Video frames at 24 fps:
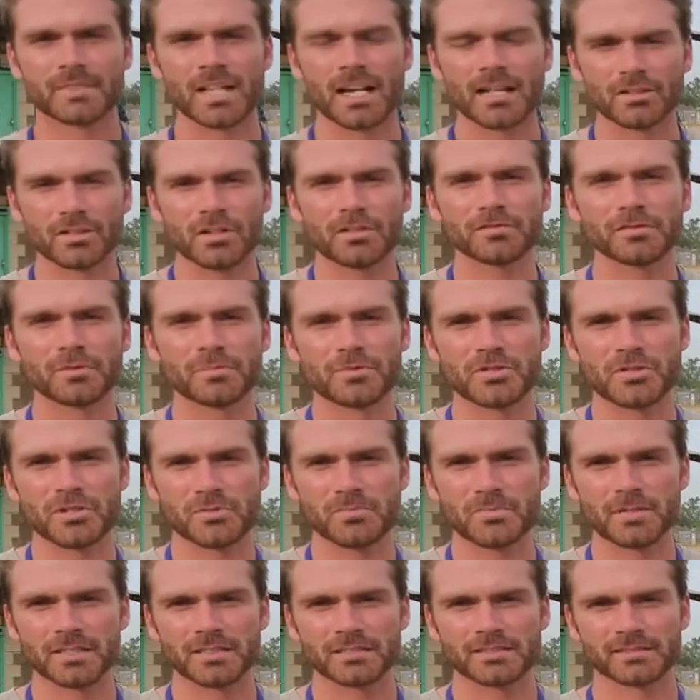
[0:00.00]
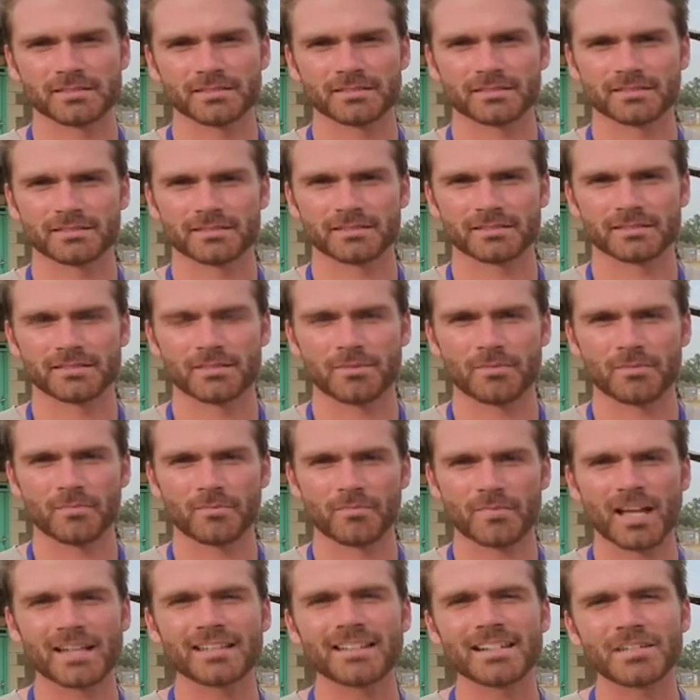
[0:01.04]
Hello from Juba.
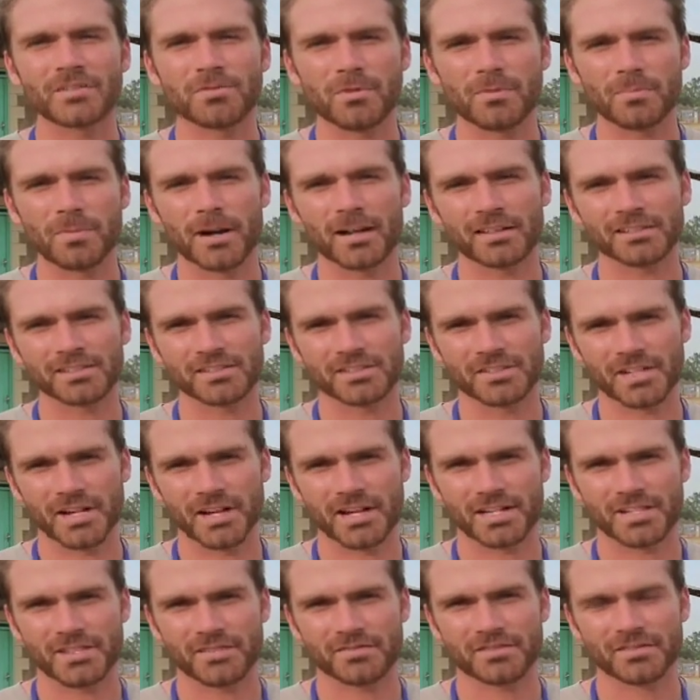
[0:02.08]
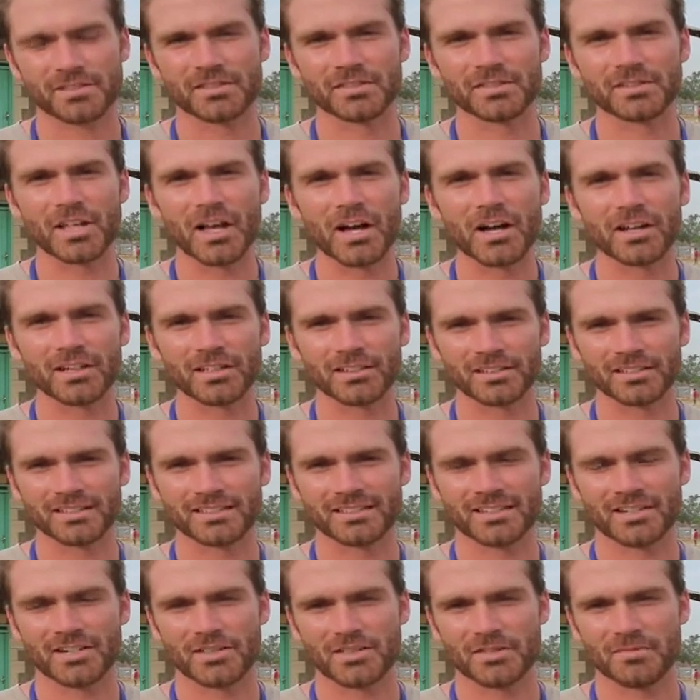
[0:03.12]
I'd like to apologize for the
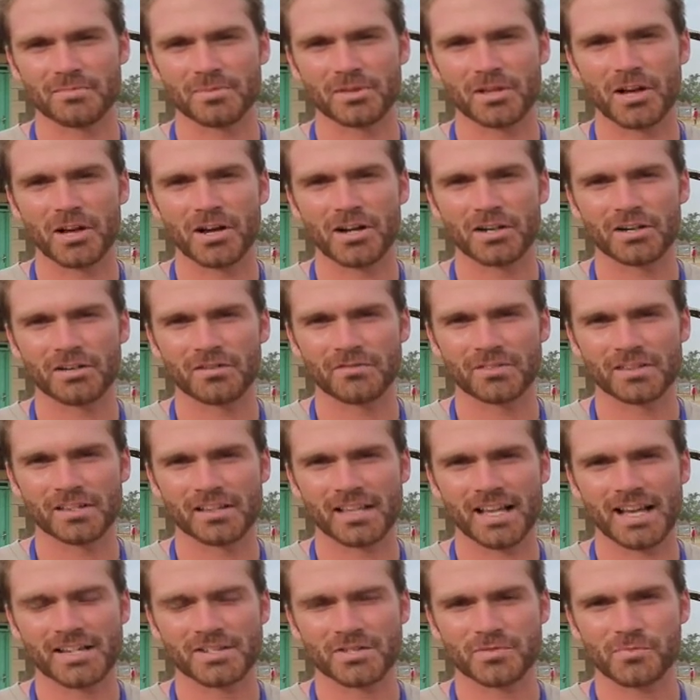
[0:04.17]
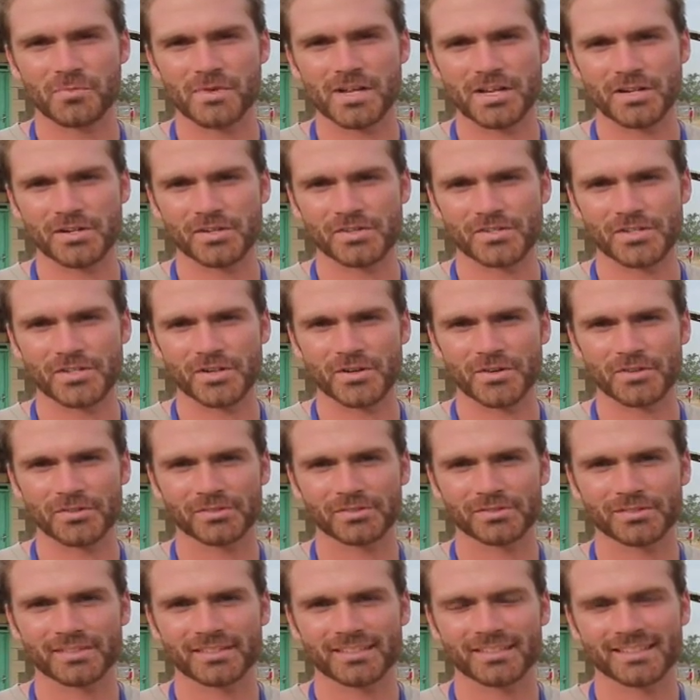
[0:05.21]
lull on the blog over the last week or so.
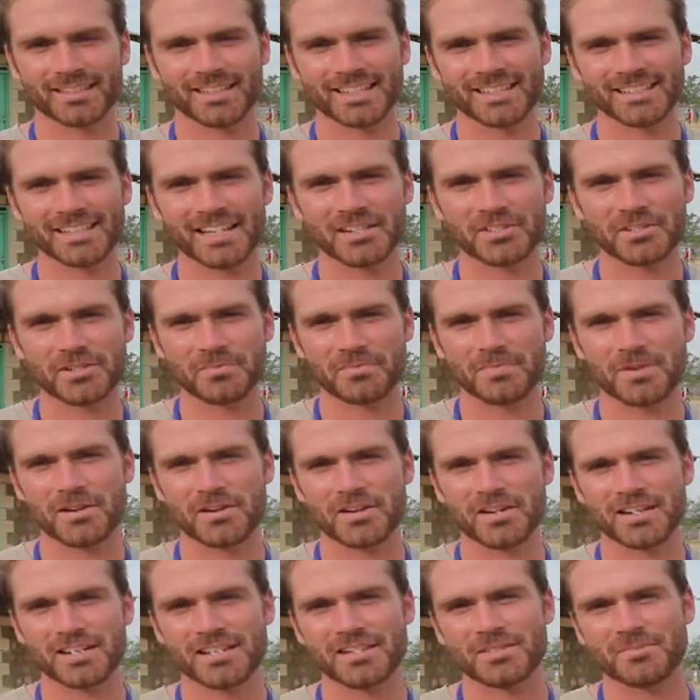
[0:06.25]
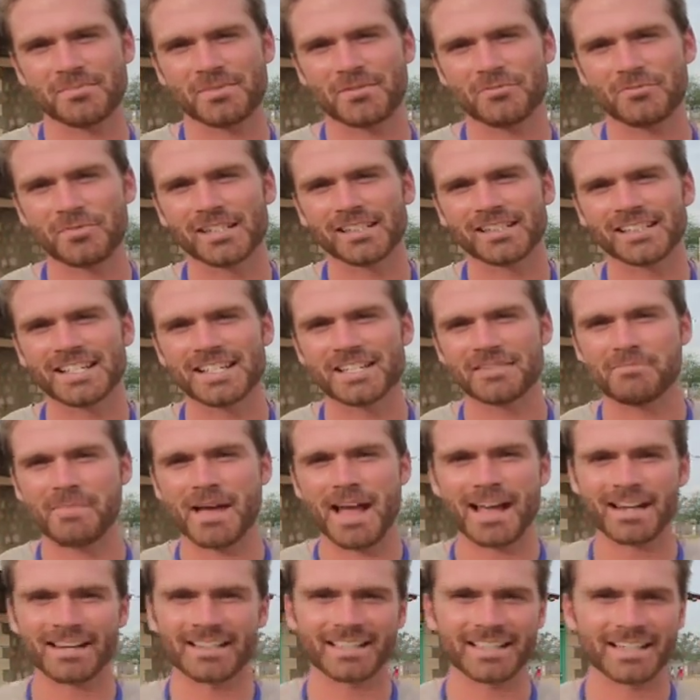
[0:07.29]
The election period has been really
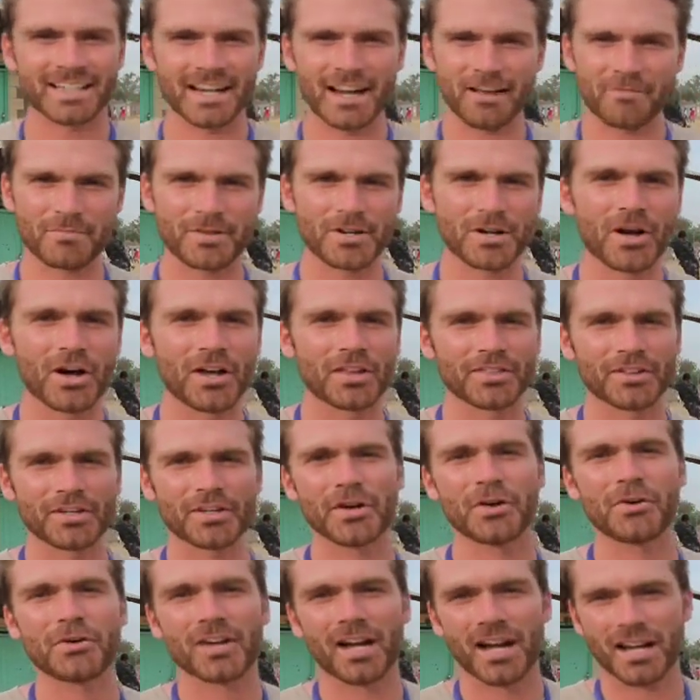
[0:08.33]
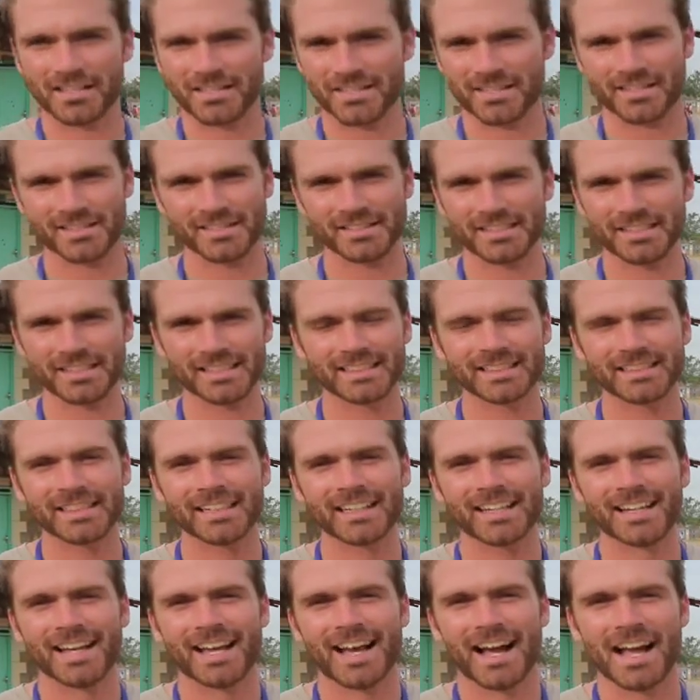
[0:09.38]
demanding and I've been on the go constantly.
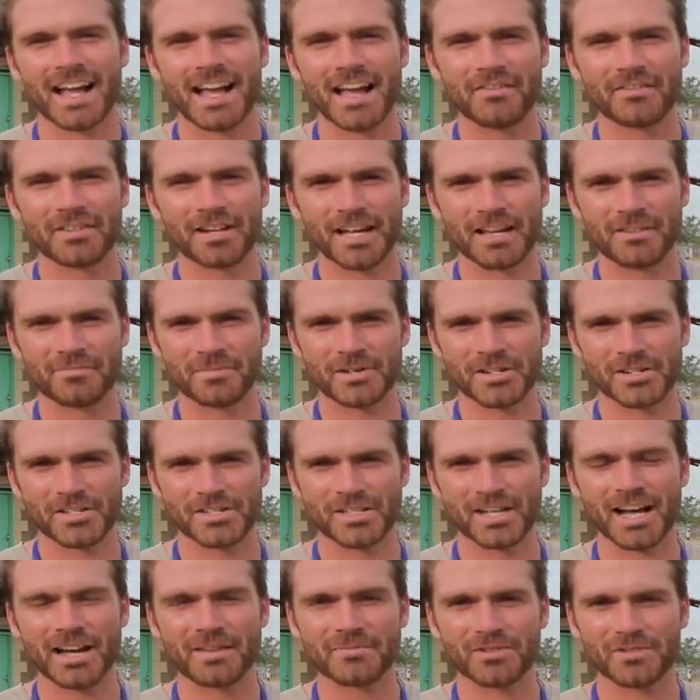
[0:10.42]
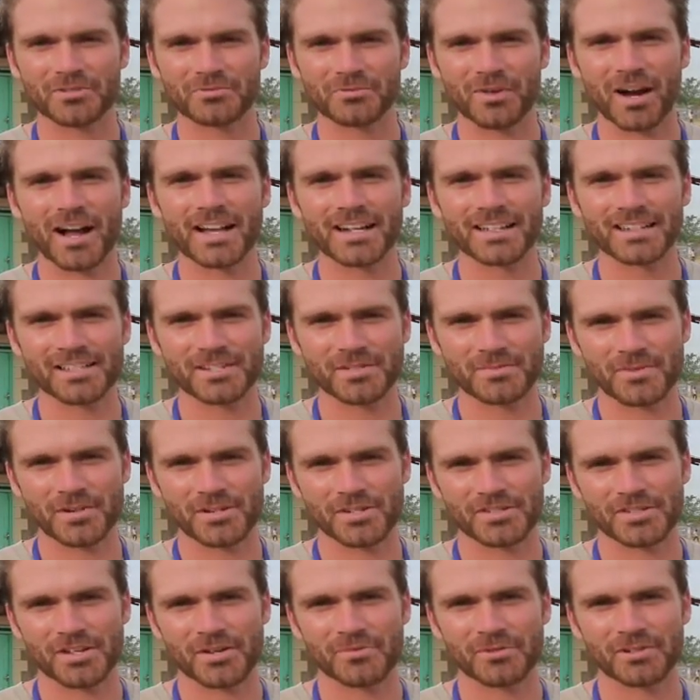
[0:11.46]
I haven't had much time to write as
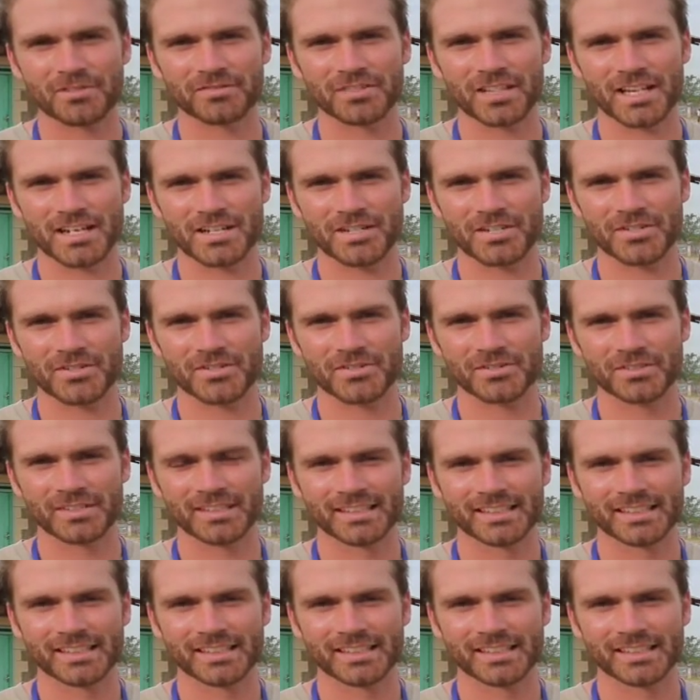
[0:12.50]
much as I would have liked to.